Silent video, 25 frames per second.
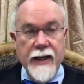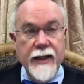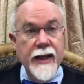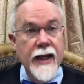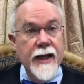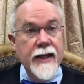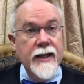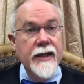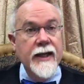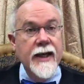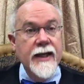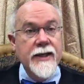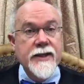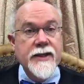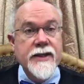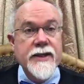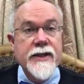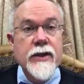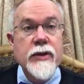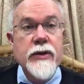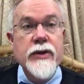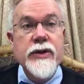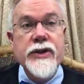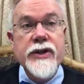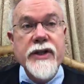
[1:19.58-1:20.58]
That
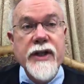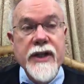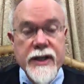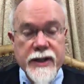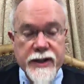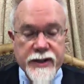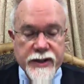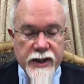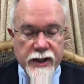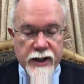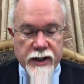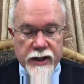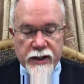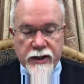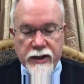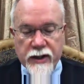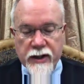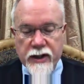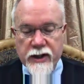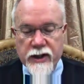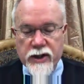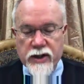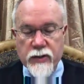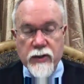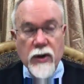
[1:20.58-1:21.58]
gets those things here
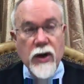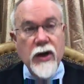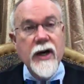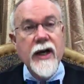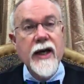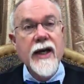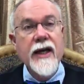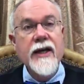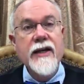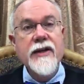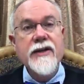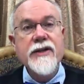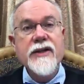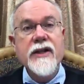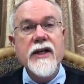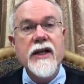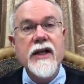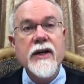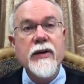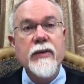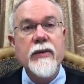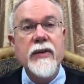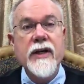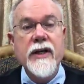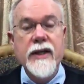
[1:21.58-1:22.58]
into our hands,
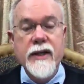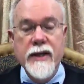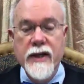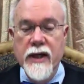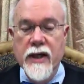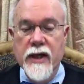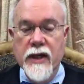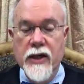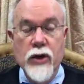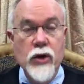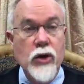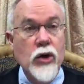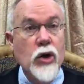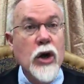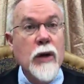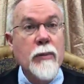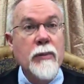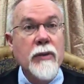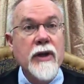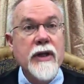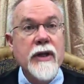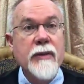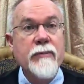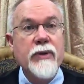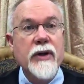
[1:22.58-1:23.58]
and we
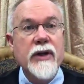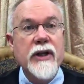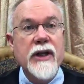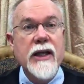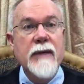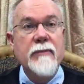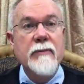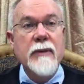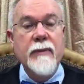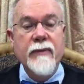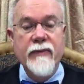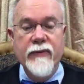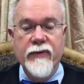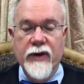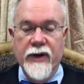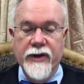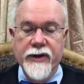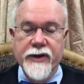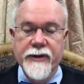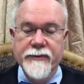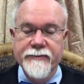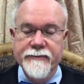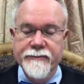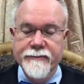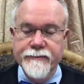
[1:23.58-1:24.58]
normally put them up
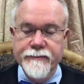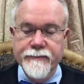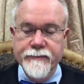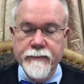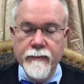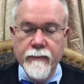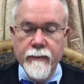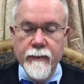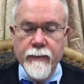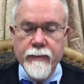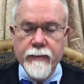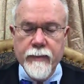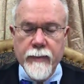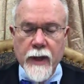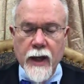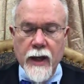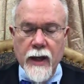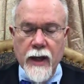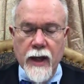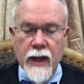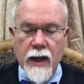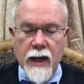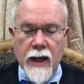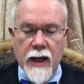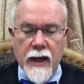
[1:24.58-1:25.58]
front.
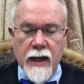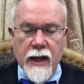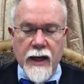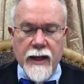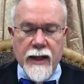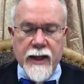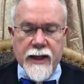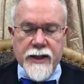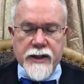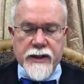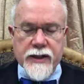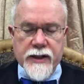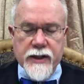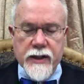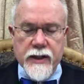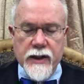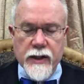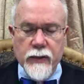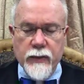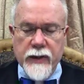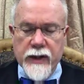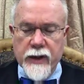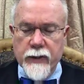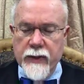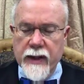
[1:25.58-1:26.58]
Last
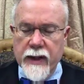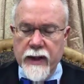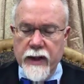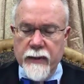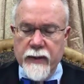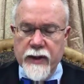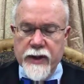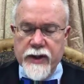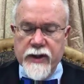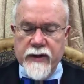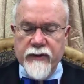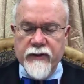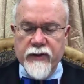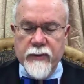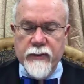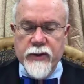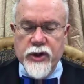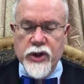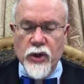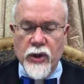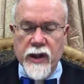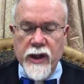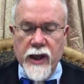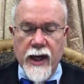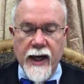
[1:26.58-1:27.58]
week we had a question
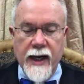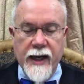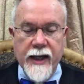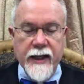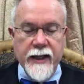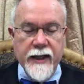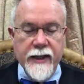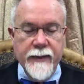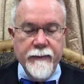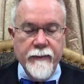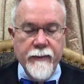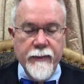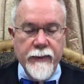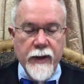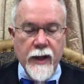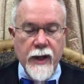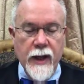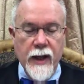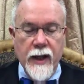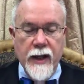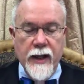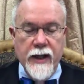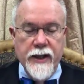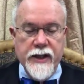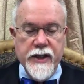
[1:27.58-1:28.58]
from Joy Ike,
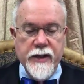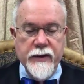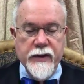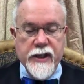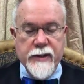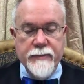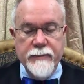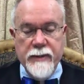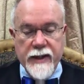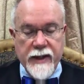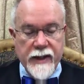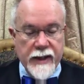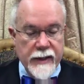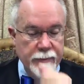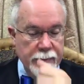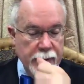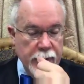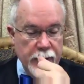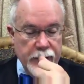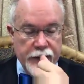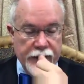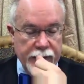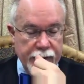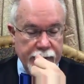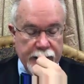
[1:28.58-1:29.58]
and she was speaking
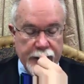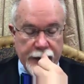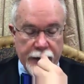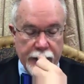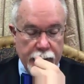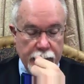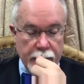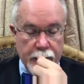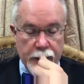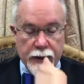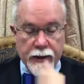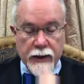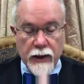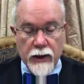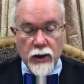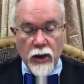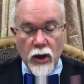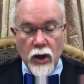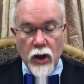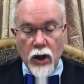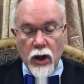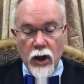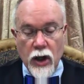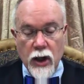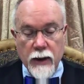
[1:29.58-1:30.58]
about the
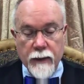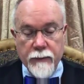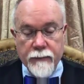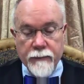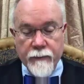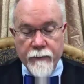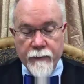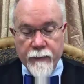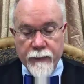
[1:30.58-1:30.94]
law